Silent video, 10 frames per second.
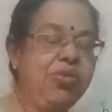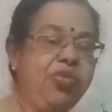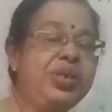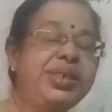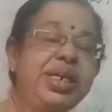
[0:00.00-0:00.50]

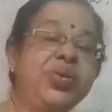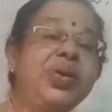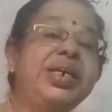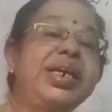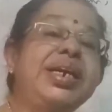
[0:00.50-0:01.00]
Food
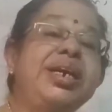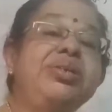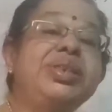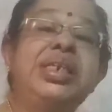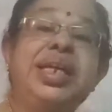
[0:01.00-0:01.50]
security
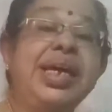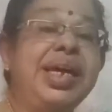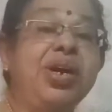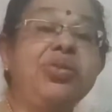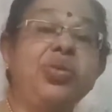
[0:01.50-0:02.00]
introduced in the
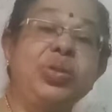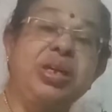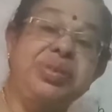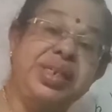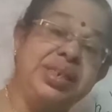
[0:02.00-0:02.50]
year of
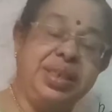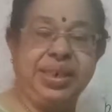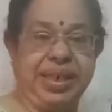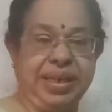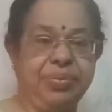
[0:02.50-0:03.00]

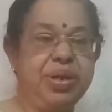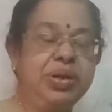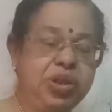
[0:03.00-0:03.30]
2013.